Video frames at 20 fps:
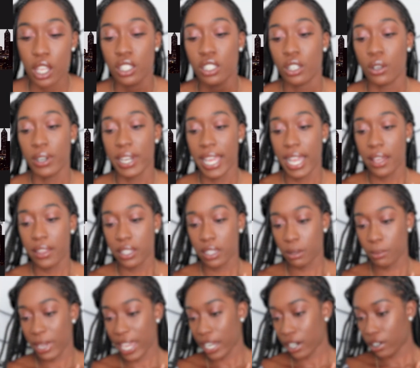So now that
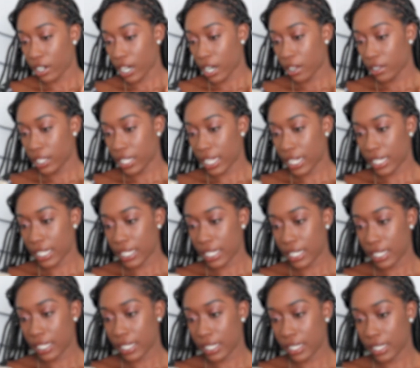the background that
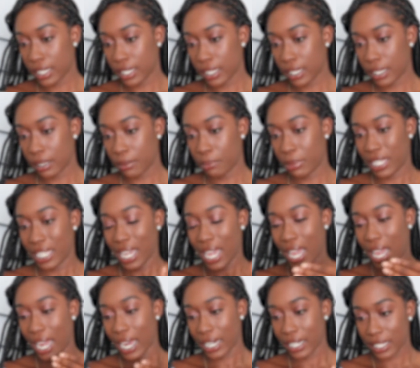is
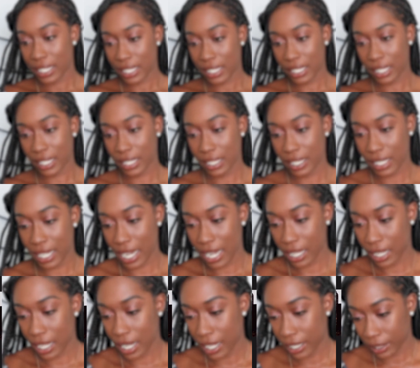behind the city
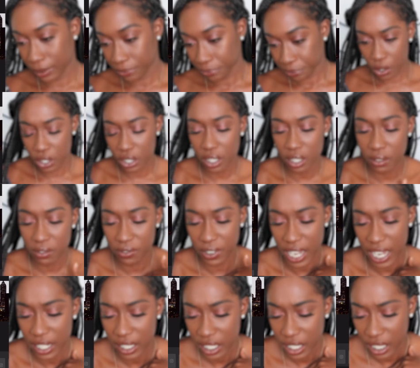skyline, we're just gonna
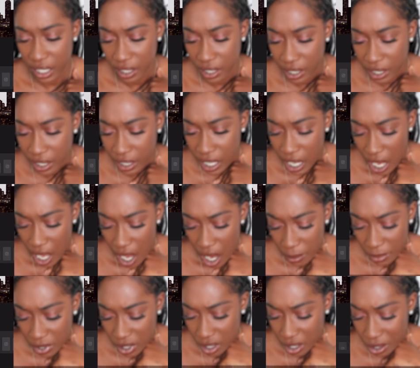find a color.
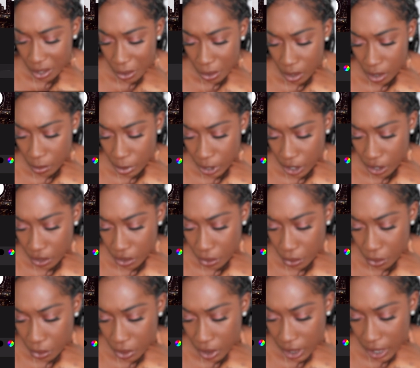I'm just gonna choose the picker
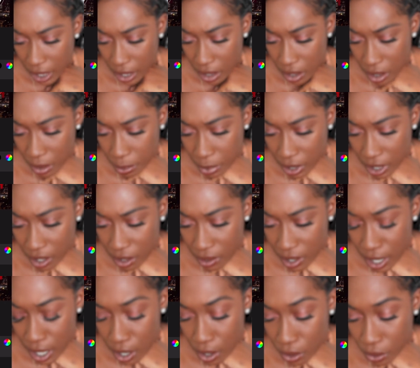tool and kind of just play
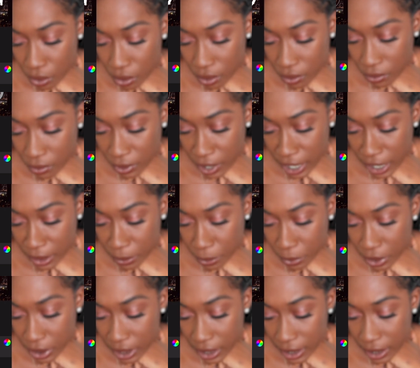around, find
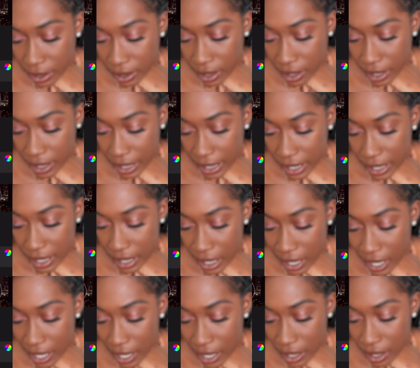one that's
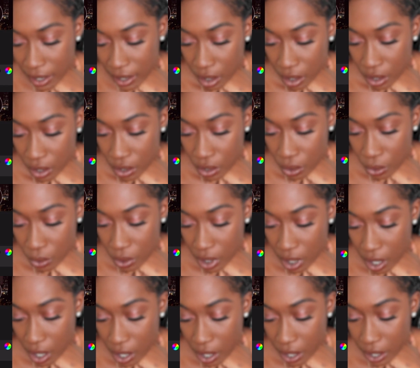not too
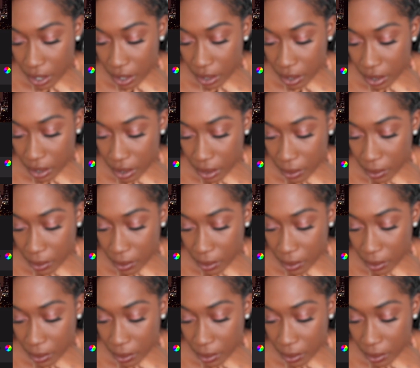dark,